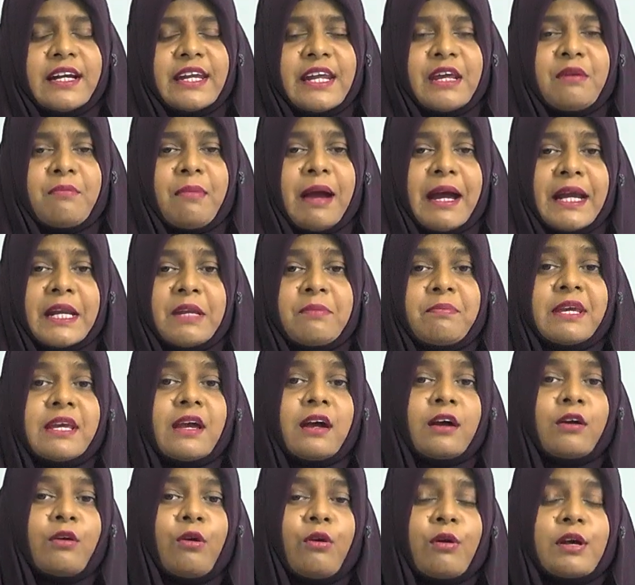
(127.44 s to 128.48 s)
might be
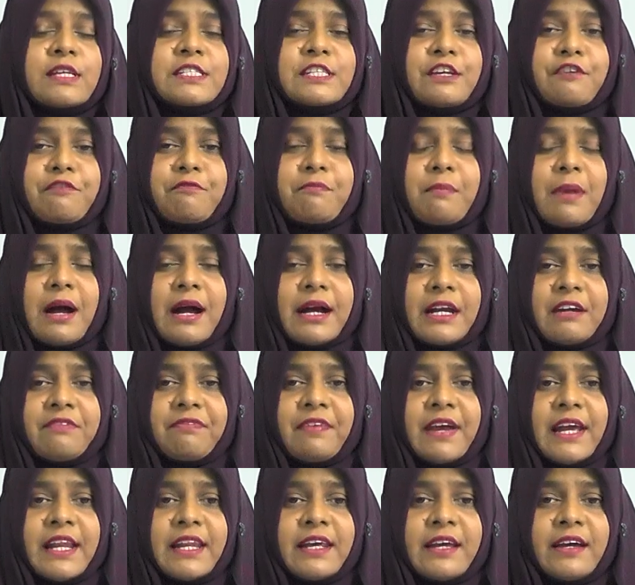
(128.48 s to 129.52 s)
a cause of market
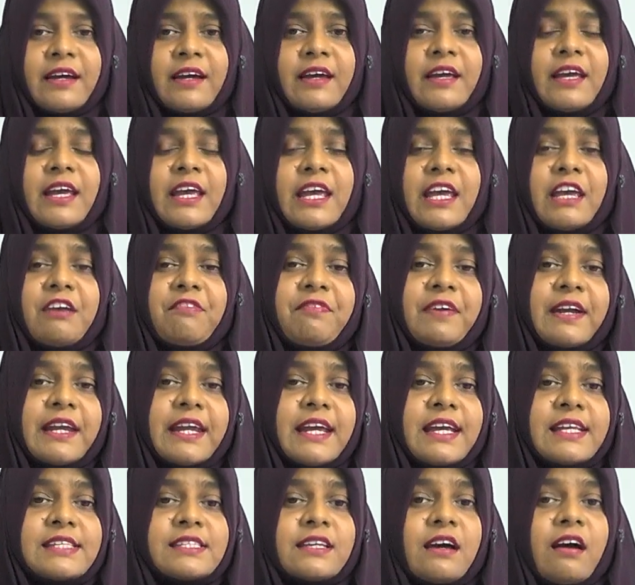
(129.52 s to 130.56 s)
failure if it
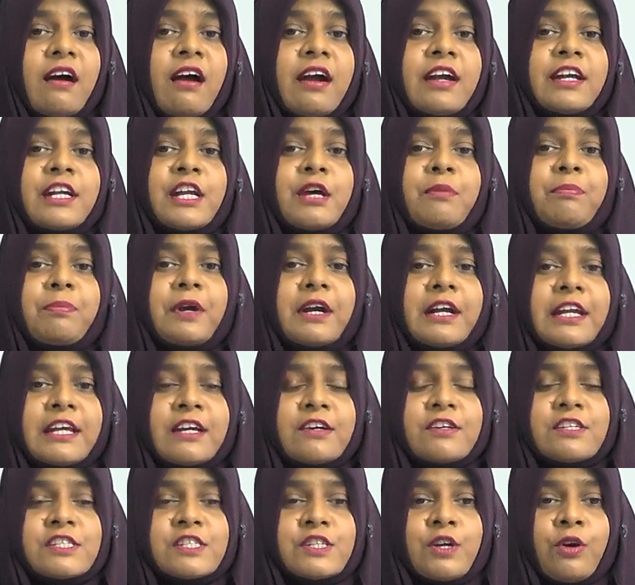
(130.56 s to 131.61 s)
is
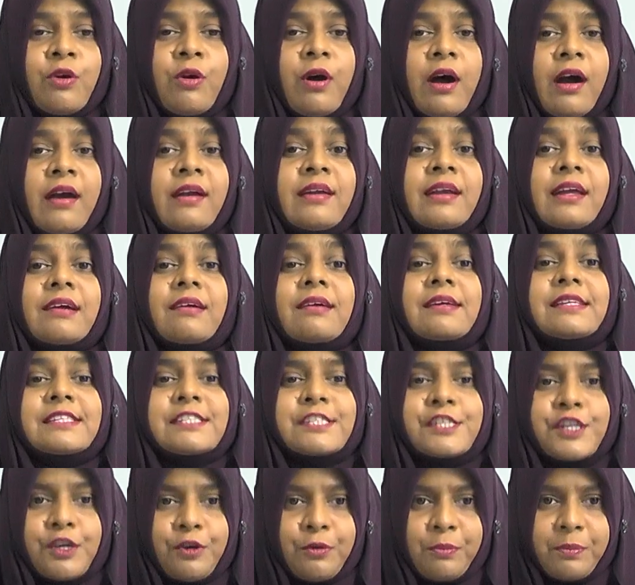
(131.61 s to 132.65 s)
underproduced or
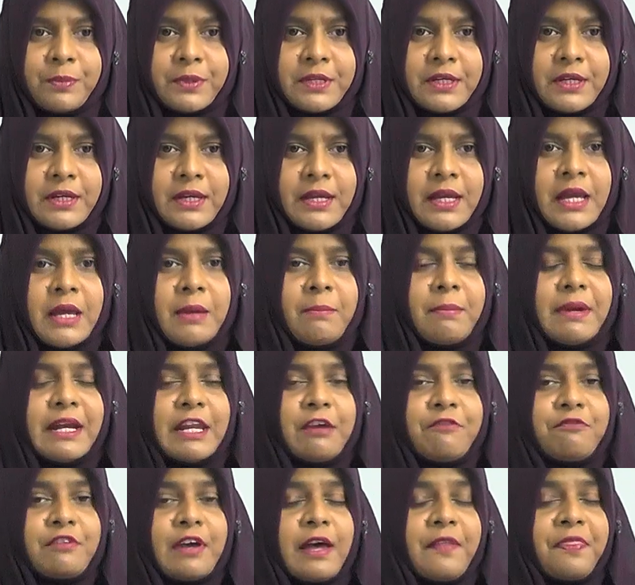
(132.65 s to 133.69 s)
underconsumed. But
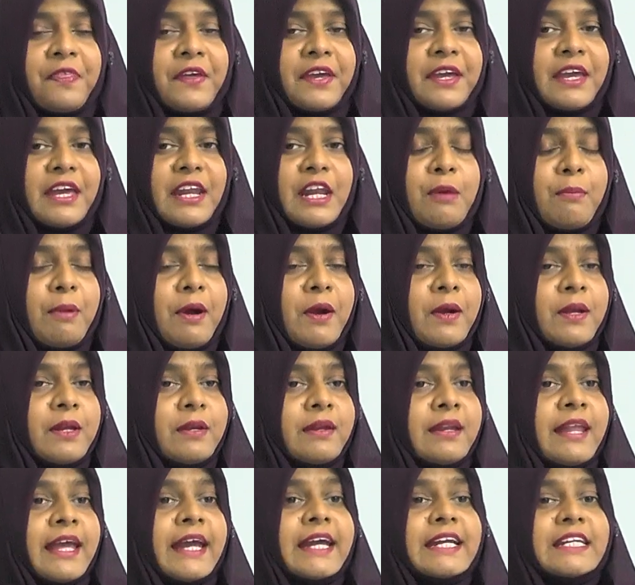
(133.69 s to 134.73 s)
if you are thinking about
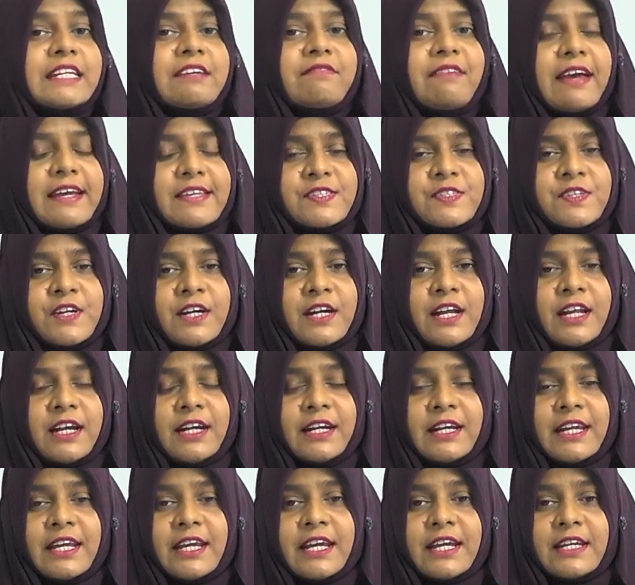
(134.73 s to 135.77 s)
negative
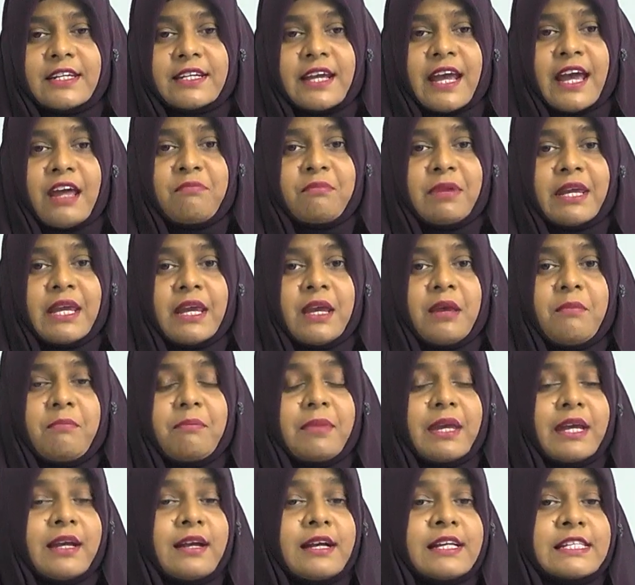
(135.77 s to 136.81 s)
externality, it can be
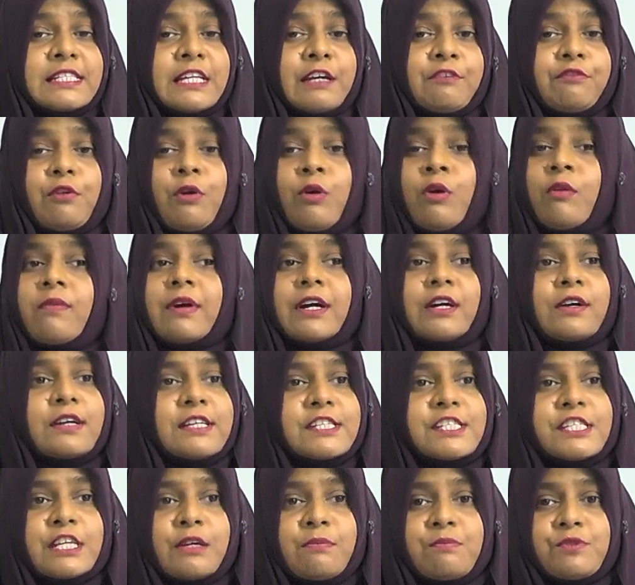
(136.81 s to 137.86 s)
because of
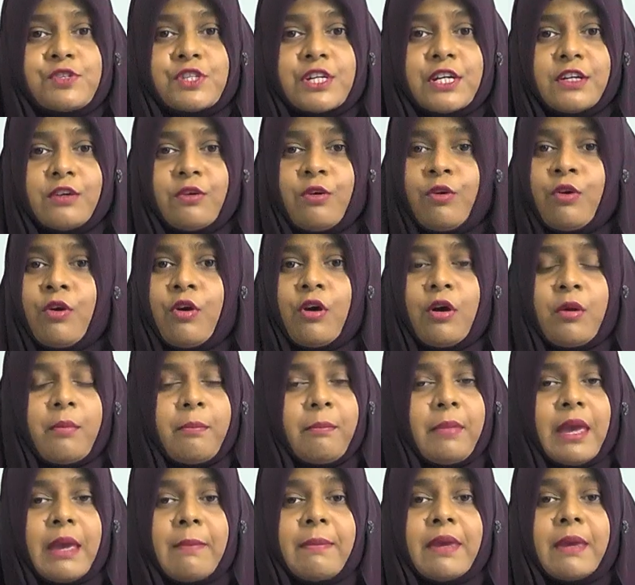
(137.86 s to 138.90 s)
overconsumption or
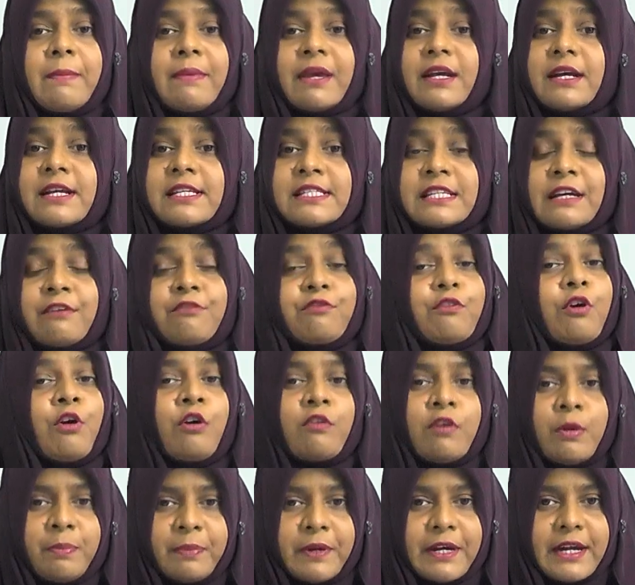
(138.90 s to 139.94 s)
maybe because of
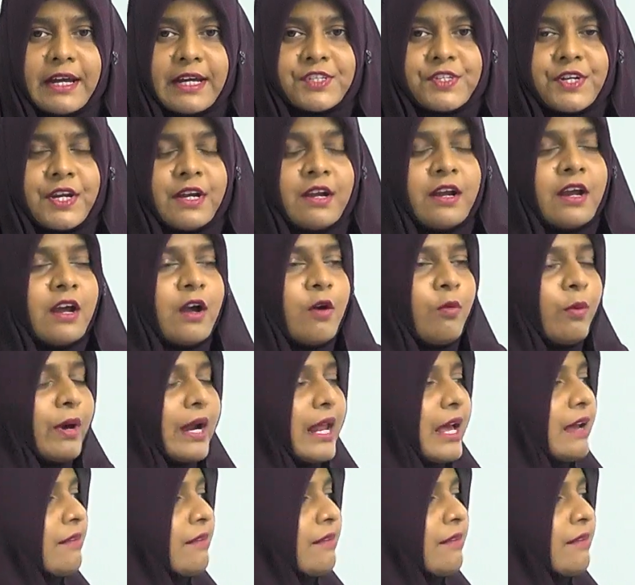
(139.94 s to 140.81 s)
overproduction. What I